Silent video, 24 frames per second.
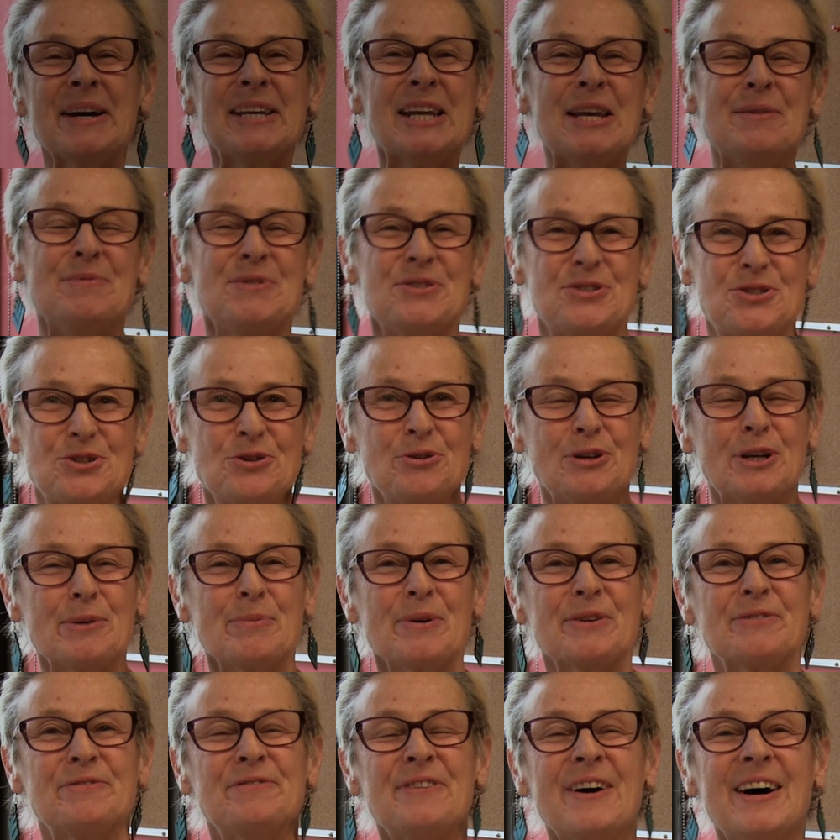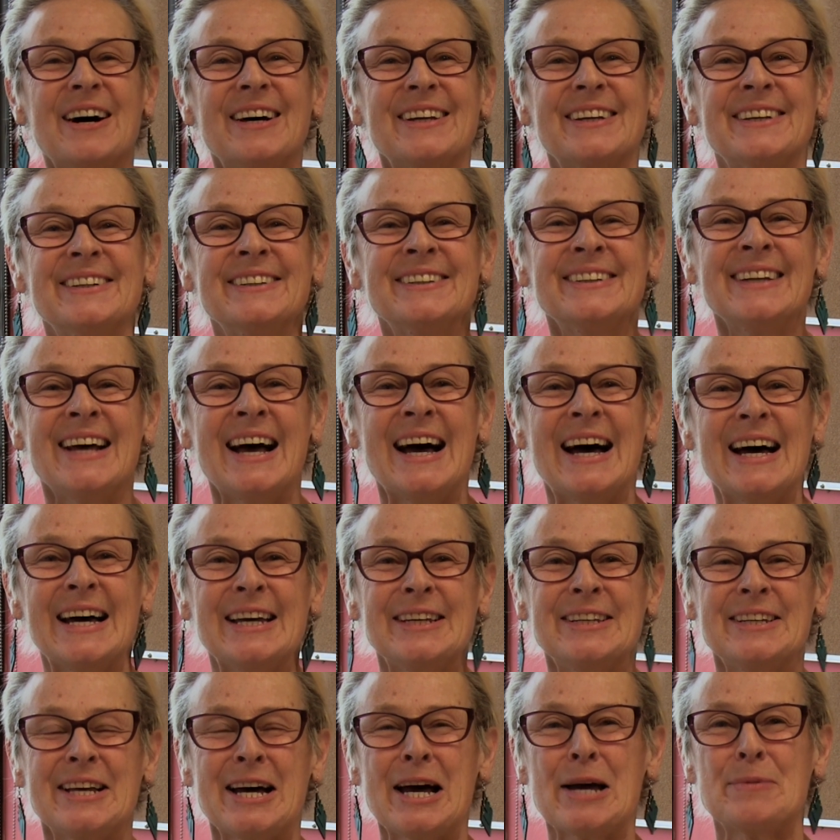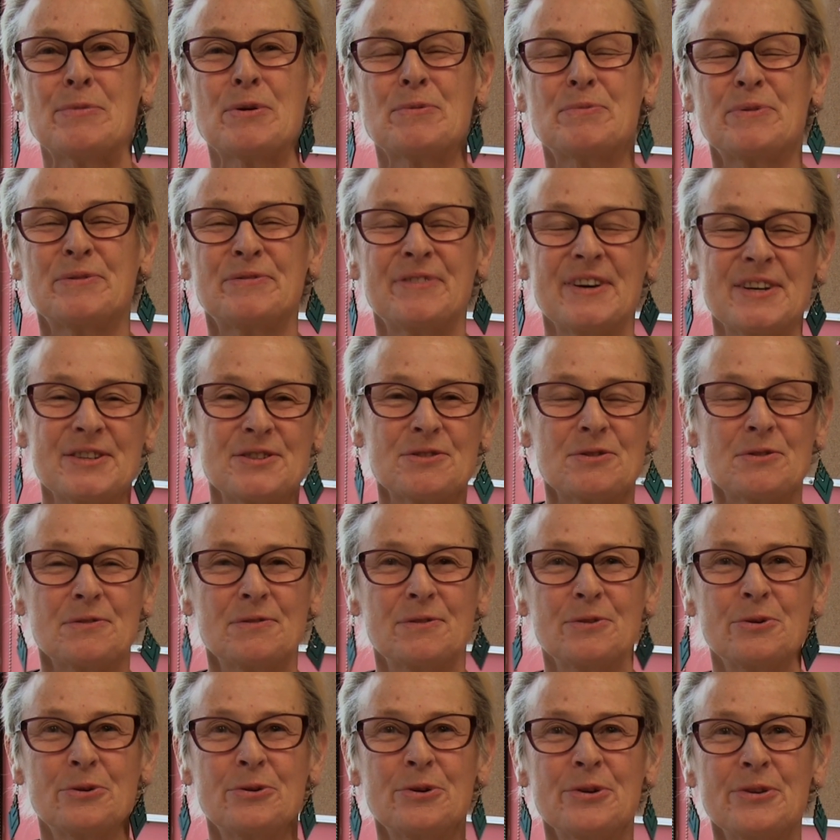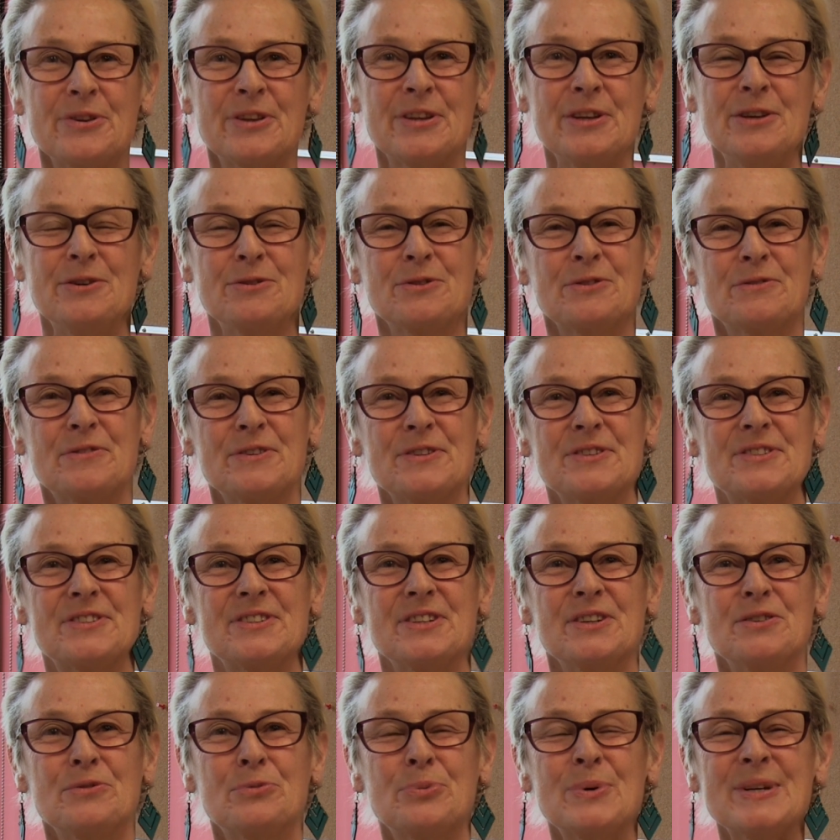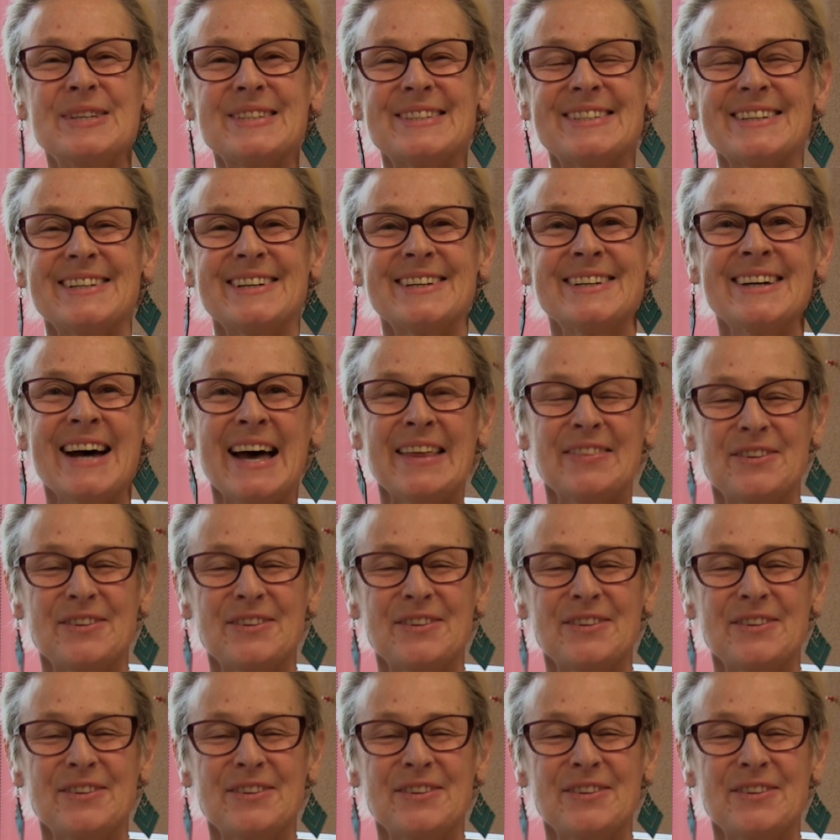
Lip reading: My name is Julie Macfarlane and I'm a professor of law at the University of Windsor